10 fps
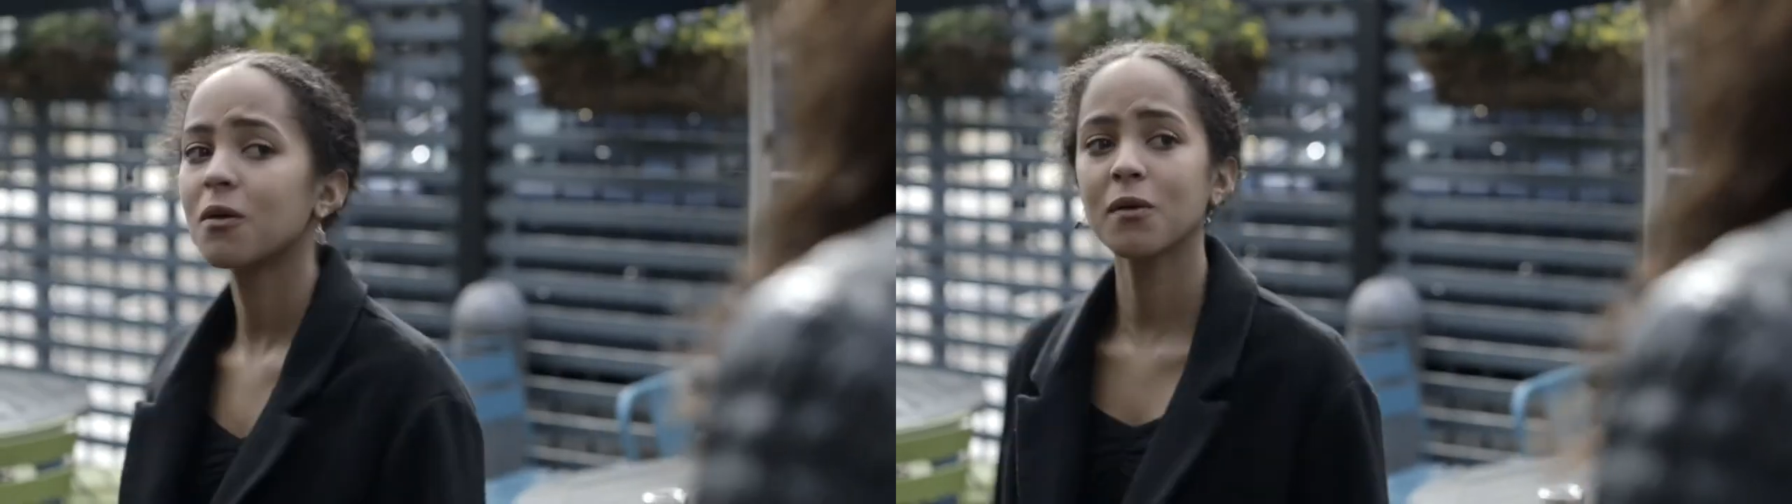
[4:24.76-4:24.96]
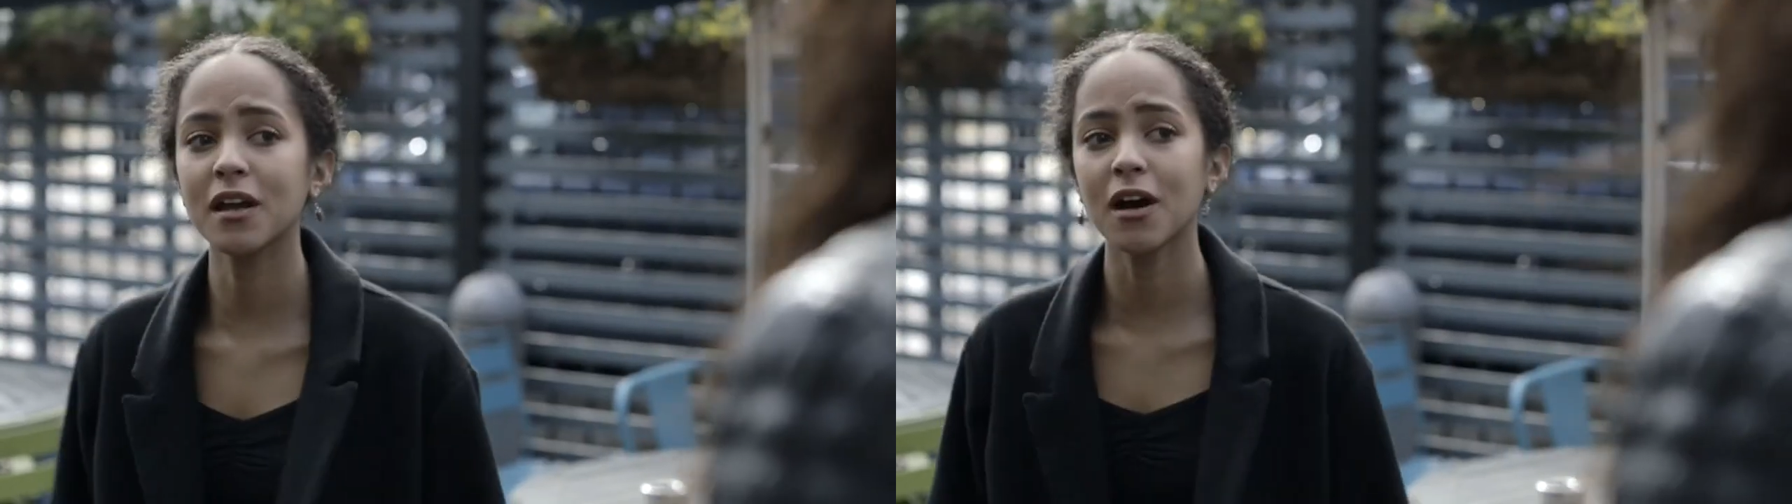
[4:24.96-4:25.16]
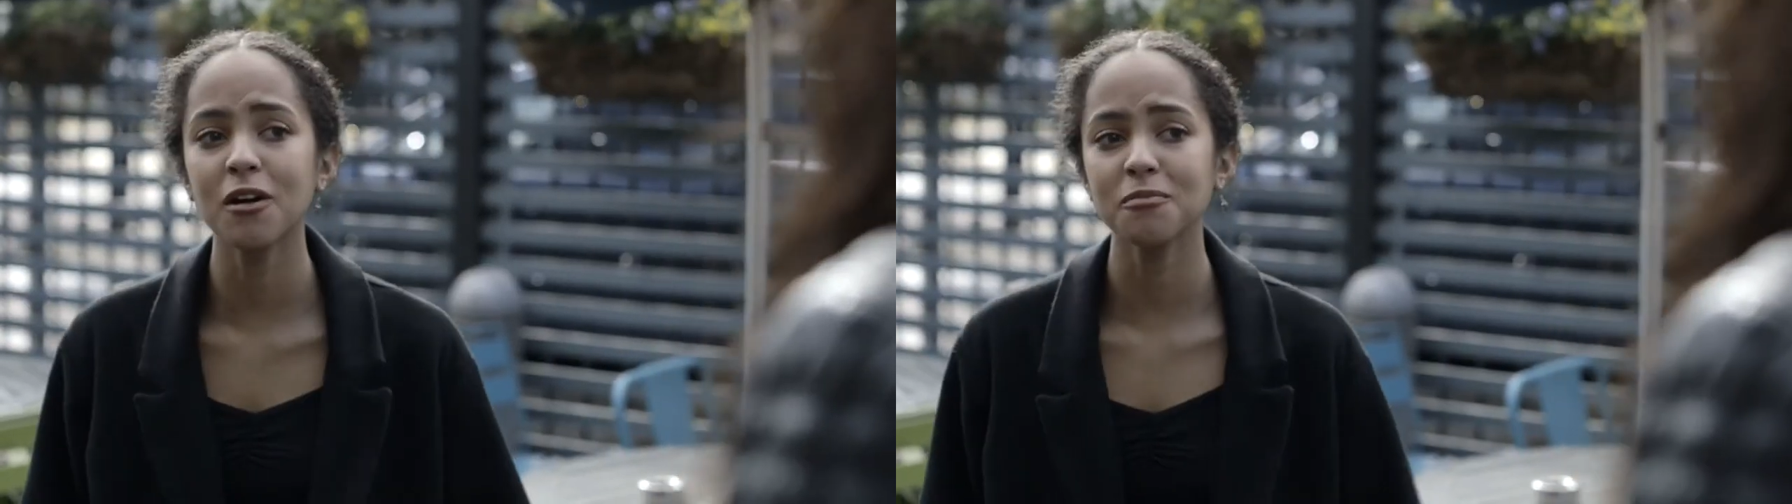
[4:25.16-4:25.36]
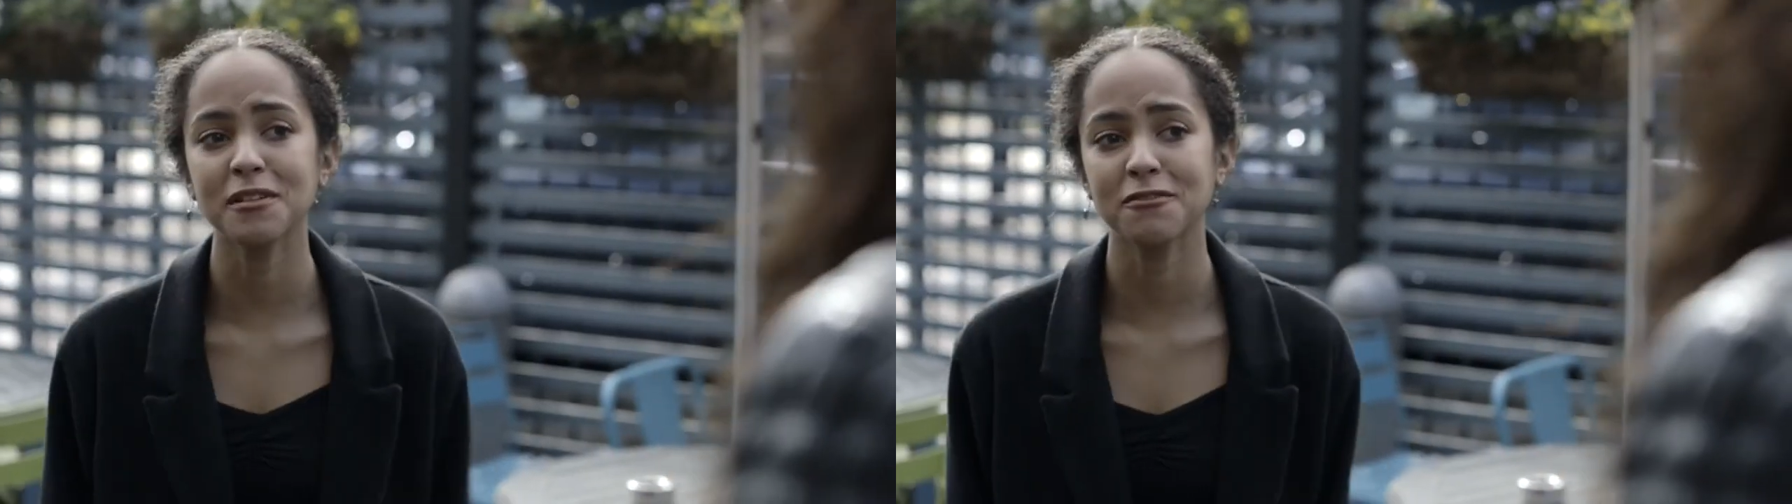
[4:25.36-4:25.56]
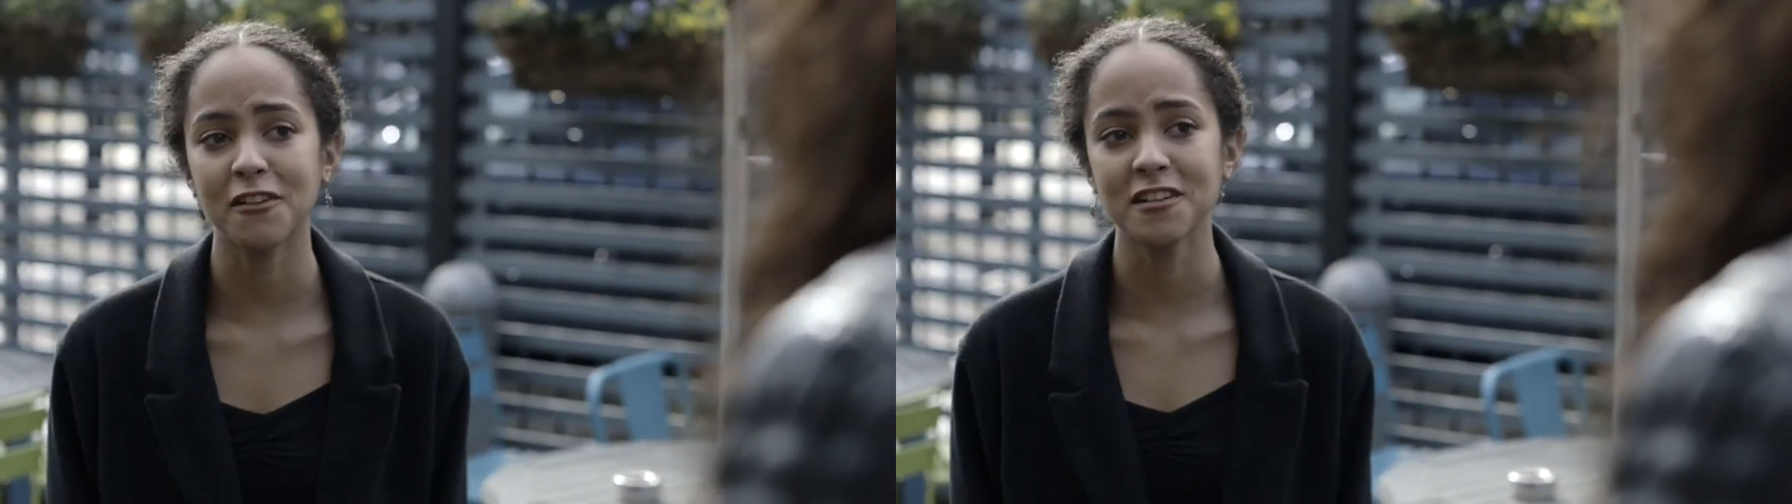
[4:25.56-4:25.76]
We can't
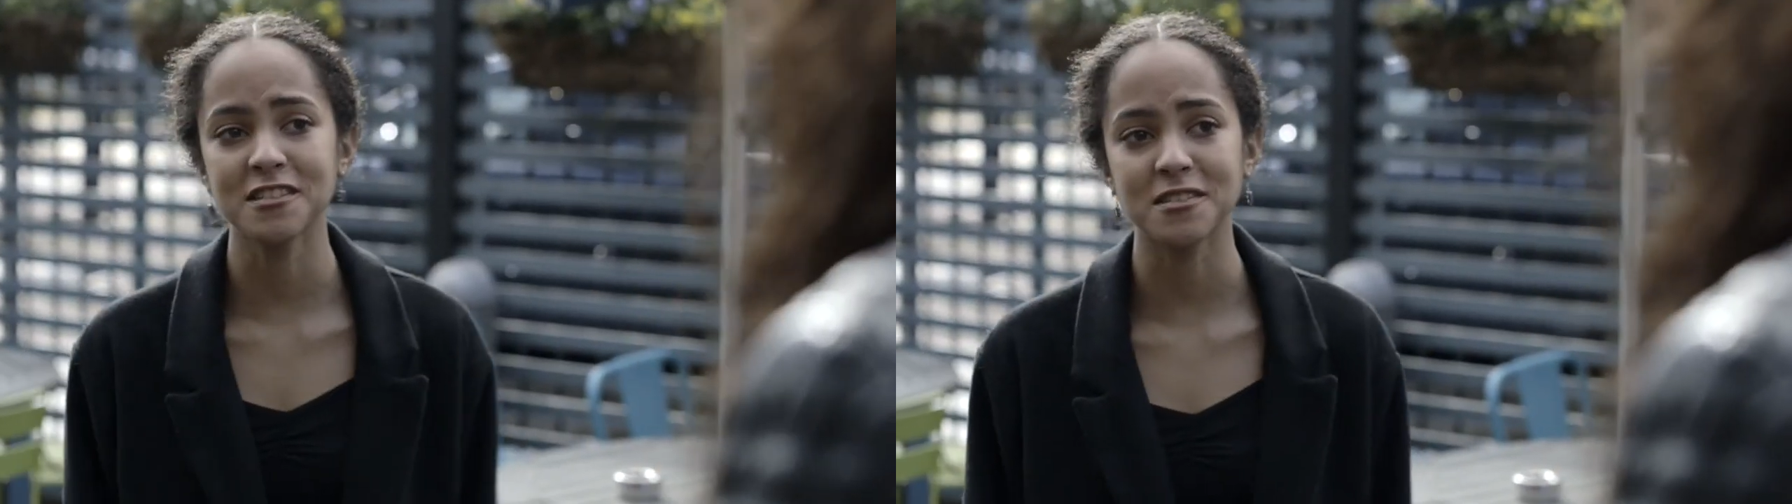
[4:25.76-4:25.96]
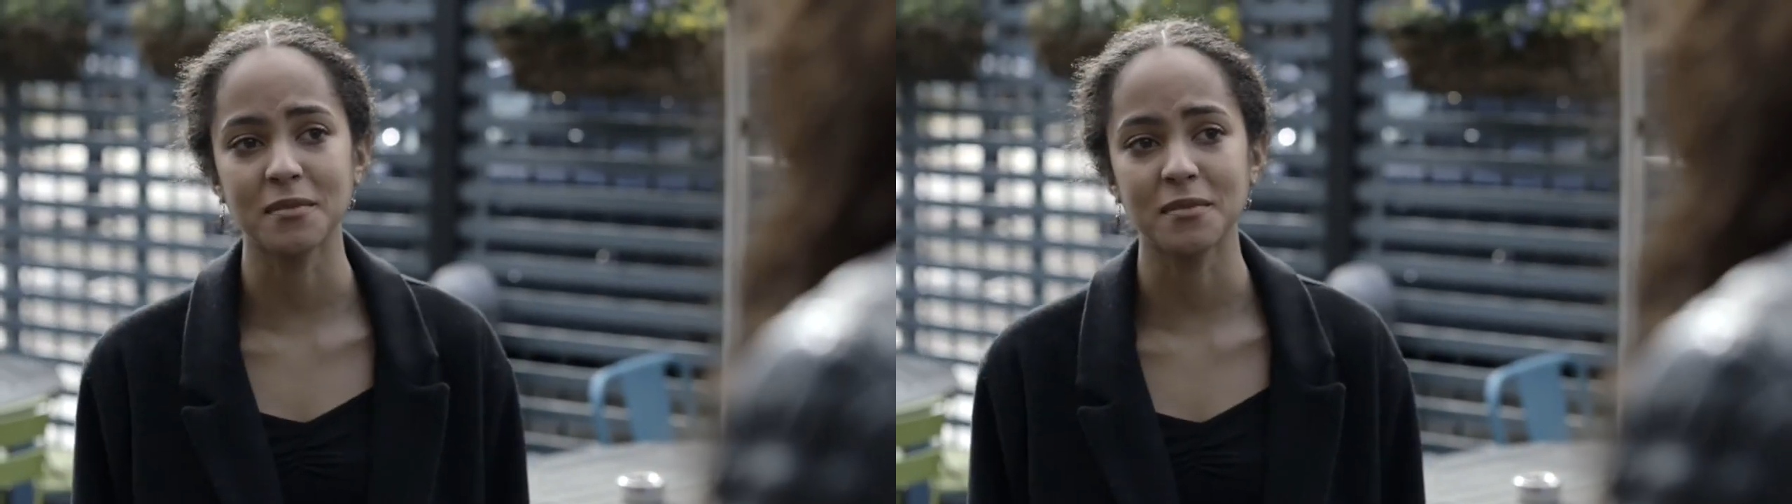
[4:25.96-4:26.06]
be friends,